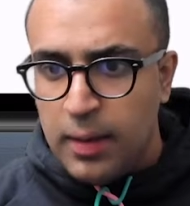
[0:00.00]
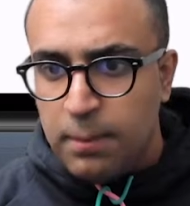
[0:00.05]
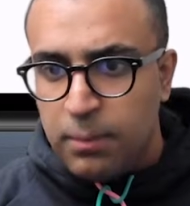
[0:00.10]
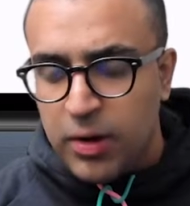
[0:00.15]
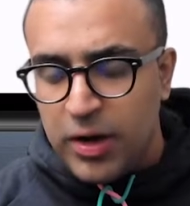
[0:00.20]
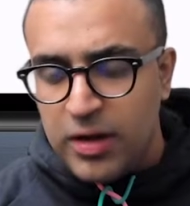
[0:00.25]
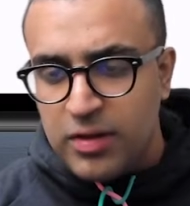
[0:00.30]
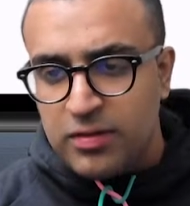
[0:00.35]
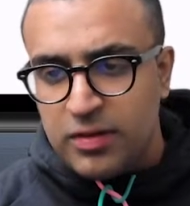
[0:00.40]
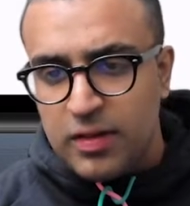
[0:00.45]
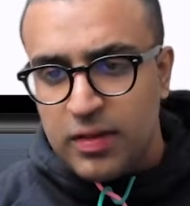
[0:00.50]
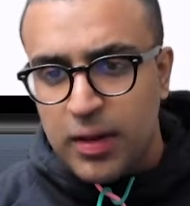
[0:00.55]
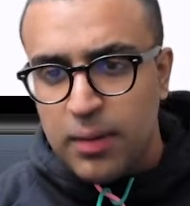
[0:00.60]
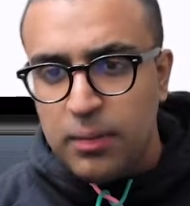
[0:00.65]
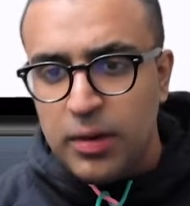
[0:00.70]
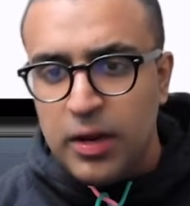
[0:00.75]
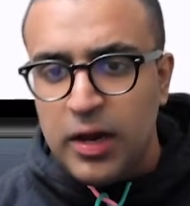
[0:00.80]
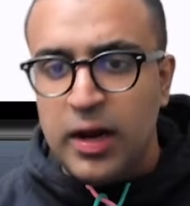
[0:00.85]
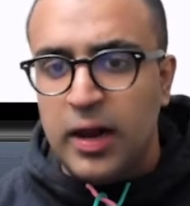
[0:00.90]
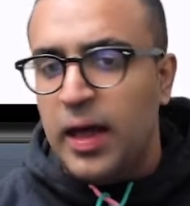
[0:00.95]
price and
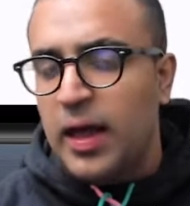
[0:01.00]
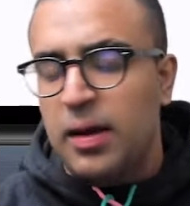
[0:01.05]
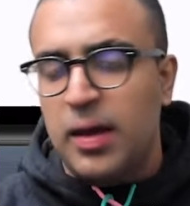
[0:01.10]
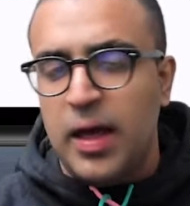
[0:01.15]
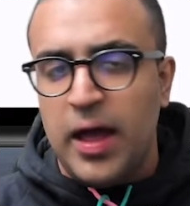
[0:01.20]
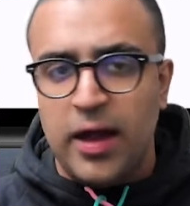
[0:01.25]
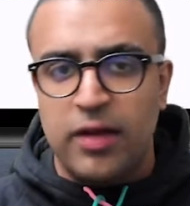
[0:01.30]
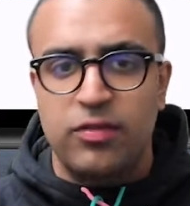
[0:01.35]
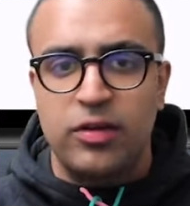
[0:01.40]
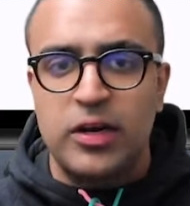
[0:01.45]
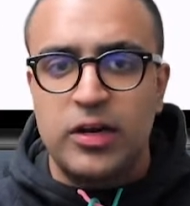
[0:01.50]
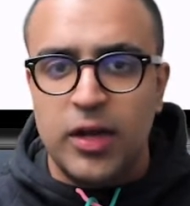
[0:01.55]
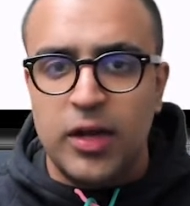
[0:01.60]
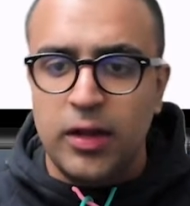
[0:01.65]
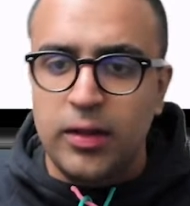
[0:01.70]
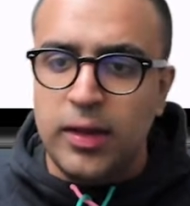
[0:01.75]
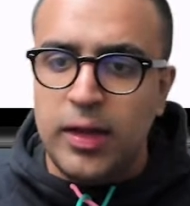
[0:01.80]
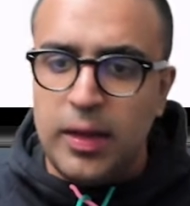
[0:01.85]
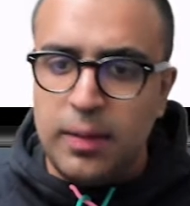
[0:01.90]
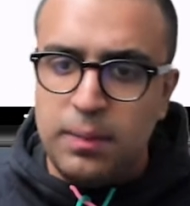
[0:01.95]
thumbnail, and actually tell
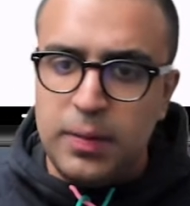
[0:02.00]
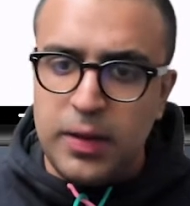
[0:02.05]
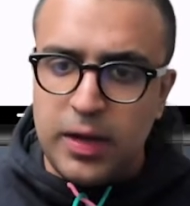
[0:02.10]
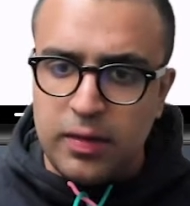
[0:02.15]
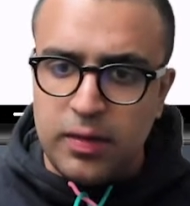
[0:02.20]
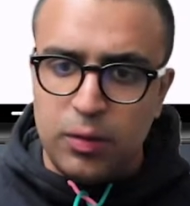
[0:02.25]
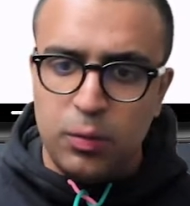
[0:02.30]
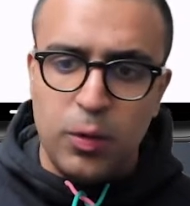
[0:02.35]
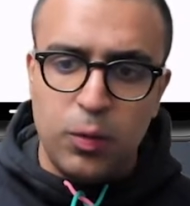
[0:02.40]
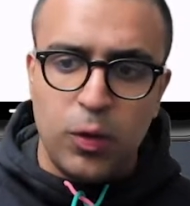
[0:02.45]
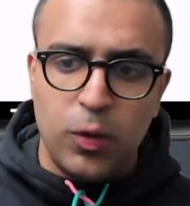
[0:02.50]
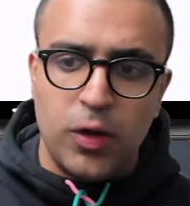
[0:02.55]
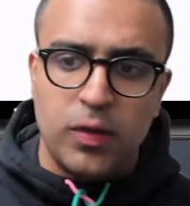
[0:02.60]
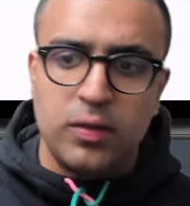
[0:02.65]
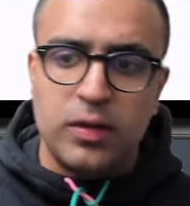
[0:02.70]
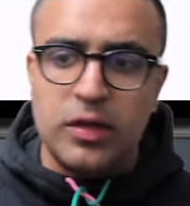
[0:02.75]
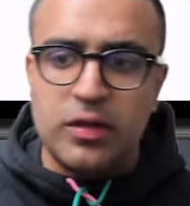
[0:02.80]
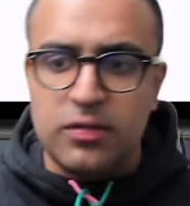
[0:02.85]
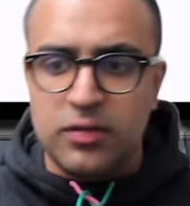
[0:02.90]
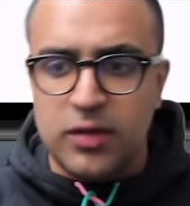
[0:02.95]
the API that we want
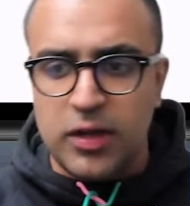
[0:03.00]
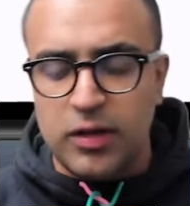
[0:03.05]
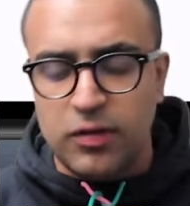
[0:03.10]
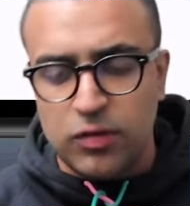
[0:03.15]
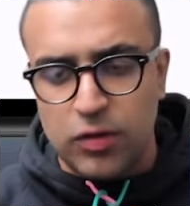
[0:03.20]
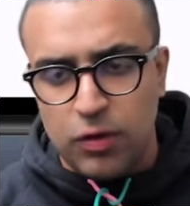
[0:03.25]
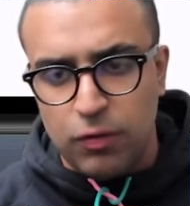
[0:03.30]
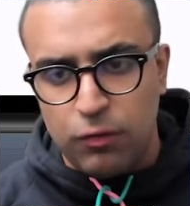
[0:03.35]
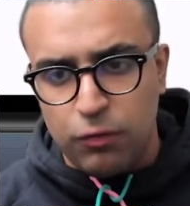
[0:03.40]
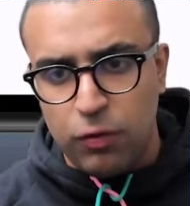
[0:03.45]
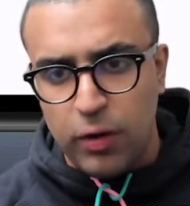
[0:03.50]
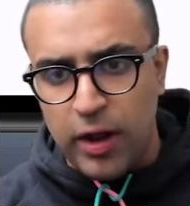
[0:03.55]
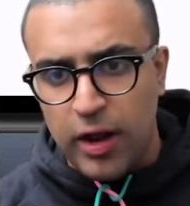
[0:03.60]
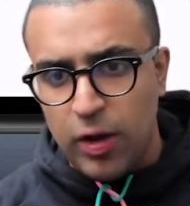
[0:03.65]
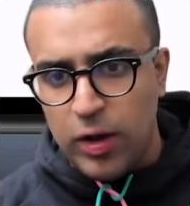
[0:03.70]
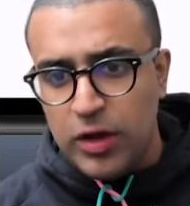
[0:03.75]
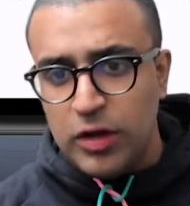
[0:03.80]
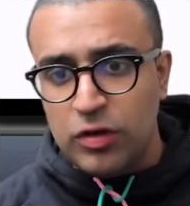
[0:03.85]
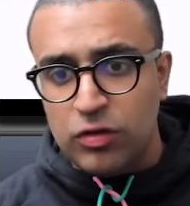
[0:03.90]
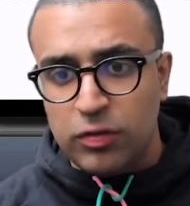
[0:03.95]
these things for
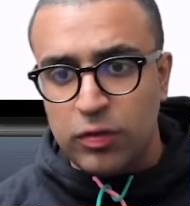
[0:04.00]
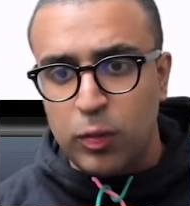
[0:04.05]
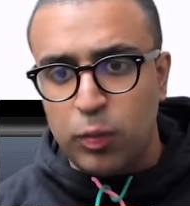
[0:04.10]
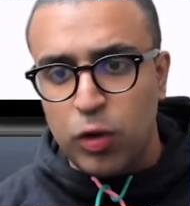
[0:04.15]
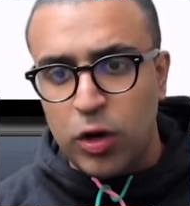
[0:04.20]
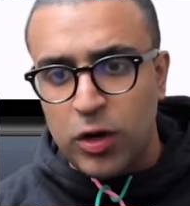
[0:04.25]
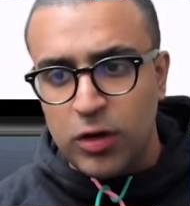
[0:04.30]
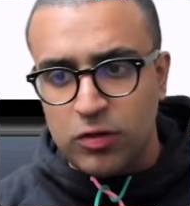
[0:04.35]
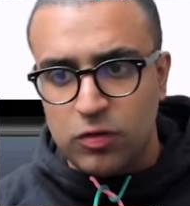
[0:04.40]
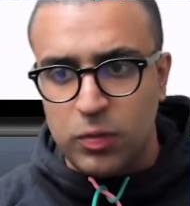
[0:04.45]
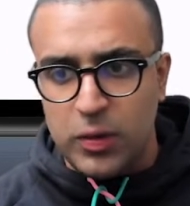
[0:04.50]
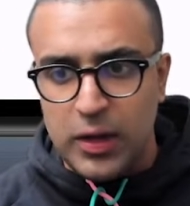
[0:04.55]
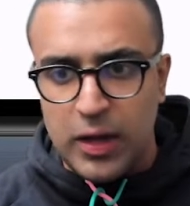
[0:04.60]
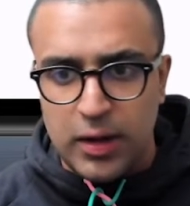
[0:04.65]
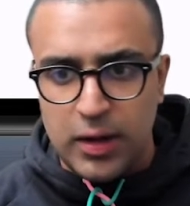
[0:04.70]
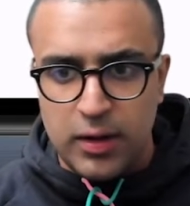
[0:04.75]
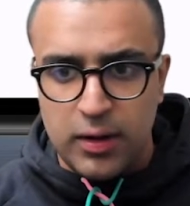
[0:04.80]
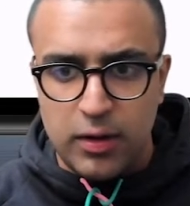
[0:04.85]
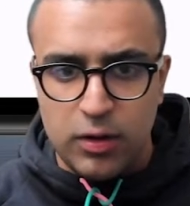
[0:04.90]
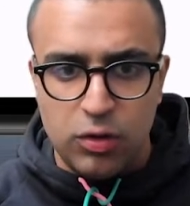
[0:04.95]
each of the products we
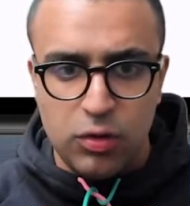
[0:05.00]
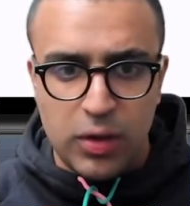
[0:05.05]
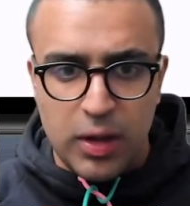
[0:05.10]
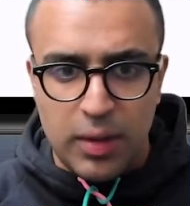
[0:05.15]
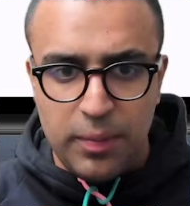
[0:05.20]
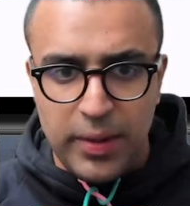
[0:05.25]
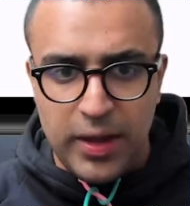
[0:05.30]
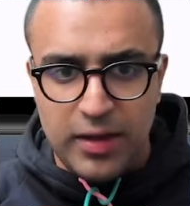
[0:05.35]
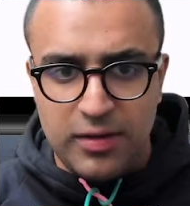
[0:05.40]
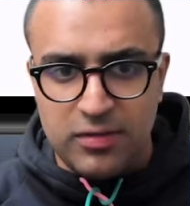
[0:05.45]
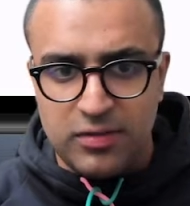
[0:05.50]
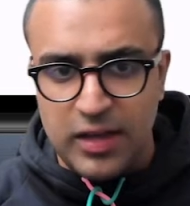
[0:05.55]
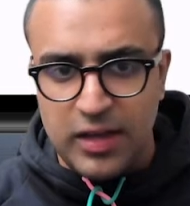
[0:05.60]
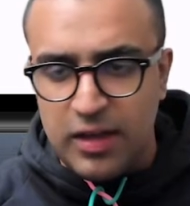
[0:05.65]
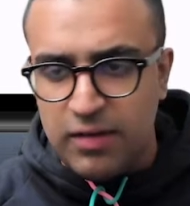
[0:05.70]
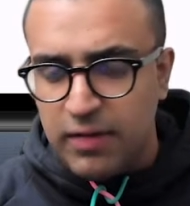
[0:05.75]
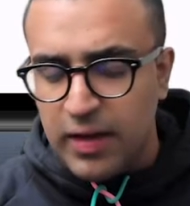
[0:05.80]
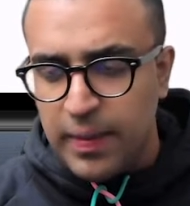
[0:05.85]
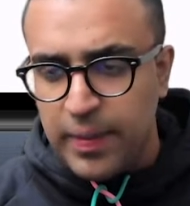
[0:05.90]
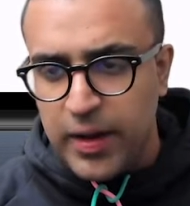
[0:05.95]
get. Do command
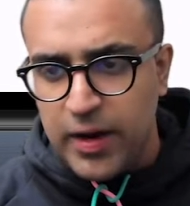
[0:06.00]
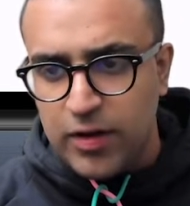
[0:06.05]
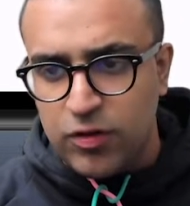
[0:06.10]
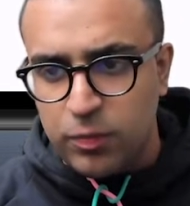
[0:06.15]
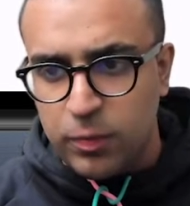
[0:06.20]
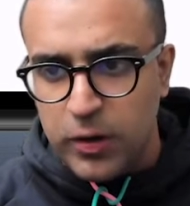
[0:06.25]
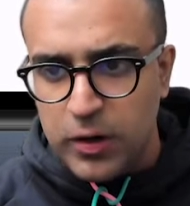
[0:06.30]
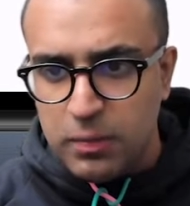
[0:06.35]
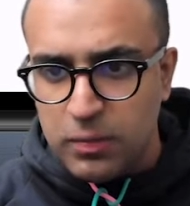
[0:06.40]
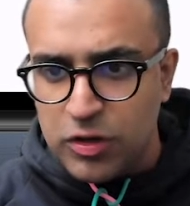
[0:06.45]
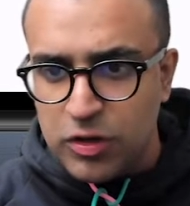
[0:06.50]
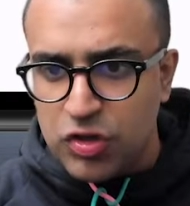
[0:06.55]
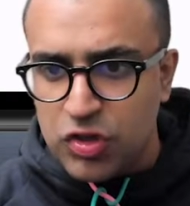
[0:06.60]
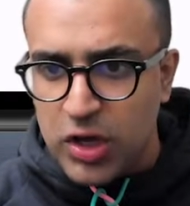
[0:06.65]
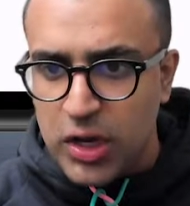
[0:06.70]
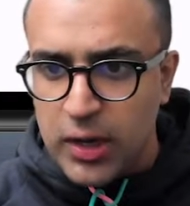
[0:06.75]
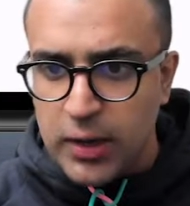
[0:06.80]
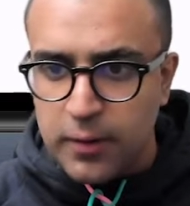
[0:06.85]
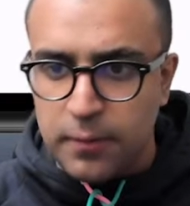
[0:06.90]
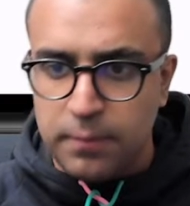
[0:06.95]
save, and that's pretty much
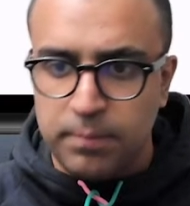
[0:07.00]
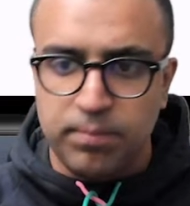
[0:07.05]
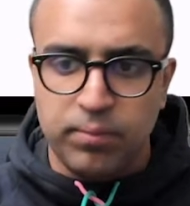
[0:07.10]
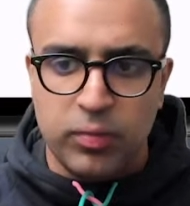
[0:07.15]
it.